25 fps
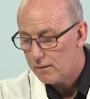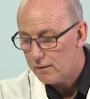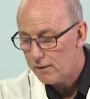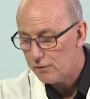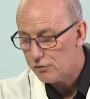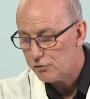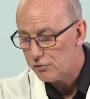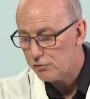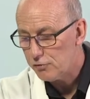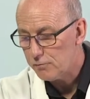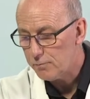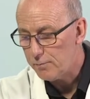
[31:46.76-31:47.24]

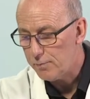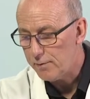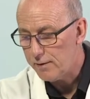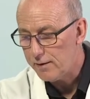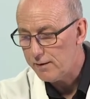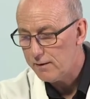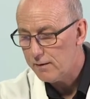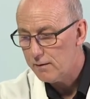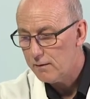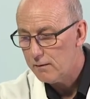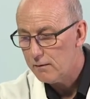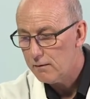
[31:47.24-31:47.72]
It should
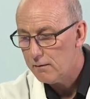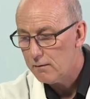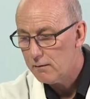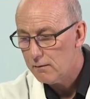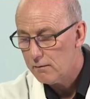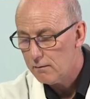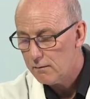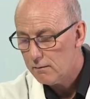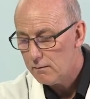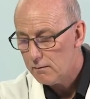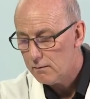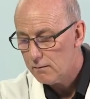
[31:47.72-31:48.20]
be
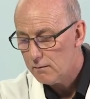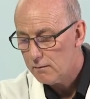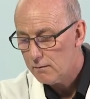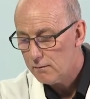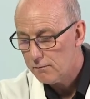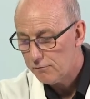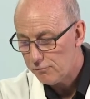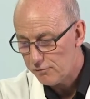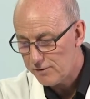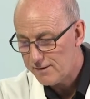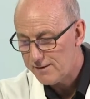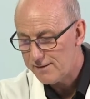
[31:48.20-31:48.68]

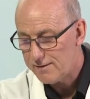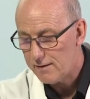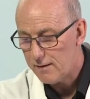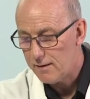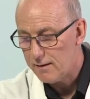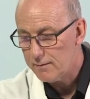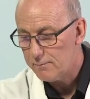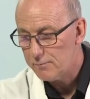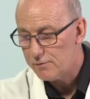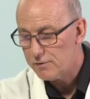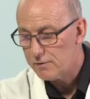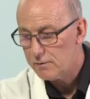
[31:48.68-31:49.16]
3
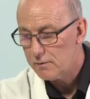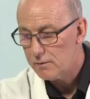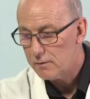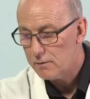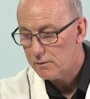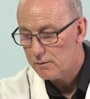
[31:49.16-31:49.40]
times